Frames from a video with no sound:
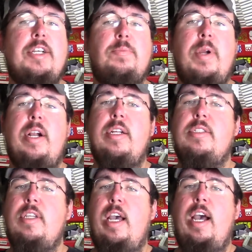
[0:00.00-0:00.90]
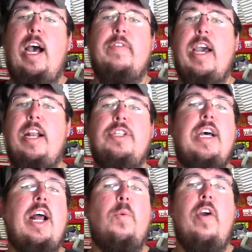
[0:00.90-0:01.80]
experience, I've kind of
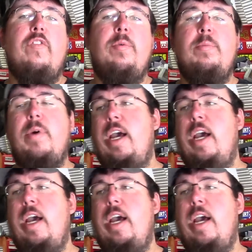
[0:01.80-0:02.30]
shied away from them,